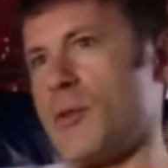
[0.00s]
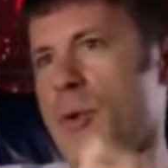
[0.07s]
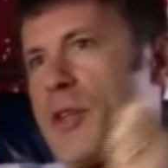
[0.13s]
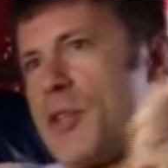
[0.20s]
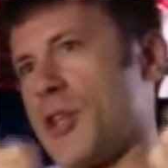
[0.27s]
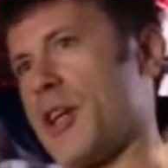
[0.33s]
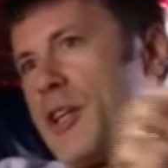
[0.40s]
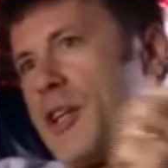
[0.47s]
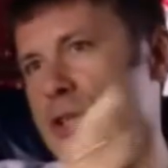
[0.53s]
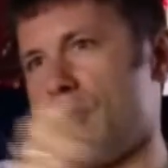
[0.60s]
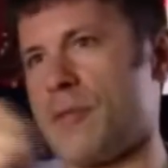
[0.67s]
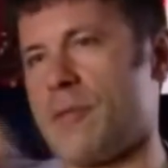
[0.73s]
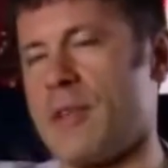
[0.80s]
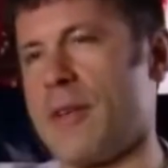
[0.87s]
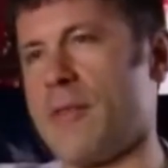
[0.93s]
quick change
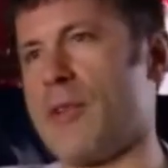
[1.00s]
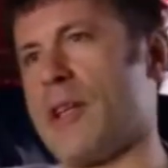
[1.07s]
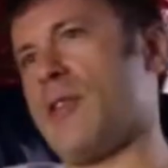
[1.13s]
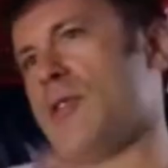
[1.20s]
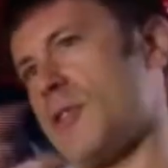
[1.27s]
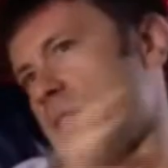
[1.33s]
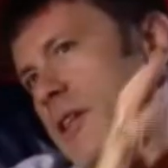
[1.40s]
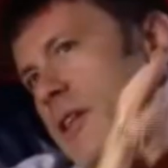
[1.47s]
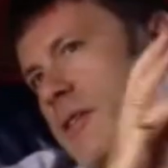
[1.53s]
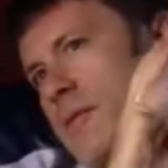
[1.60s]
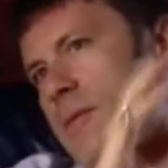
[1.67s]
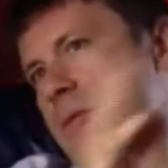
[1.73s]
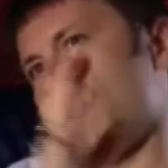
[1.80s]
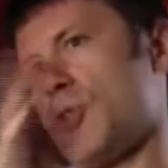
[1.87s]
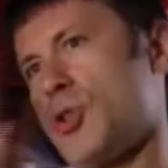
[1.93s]
and everything else, and then
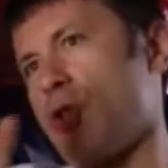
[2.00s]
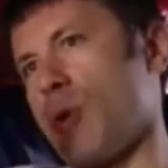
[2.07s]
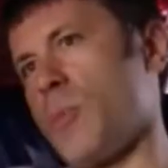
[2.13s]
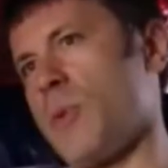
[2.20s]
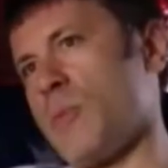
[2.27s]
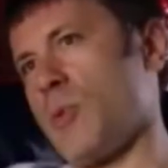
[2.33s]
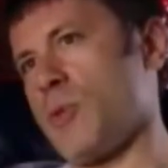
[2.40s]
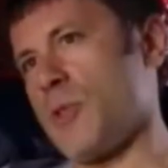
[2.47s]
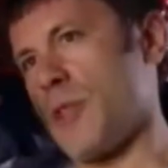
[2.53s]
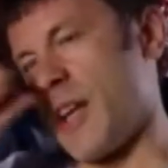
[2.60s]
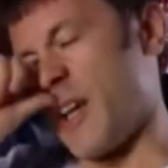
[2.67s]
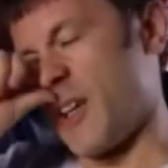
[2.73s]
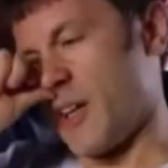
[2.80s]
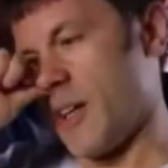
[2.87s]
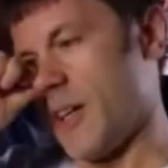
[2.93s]
chop them all
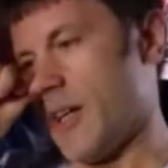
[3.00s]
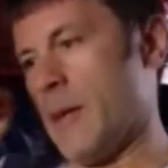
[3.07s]
together.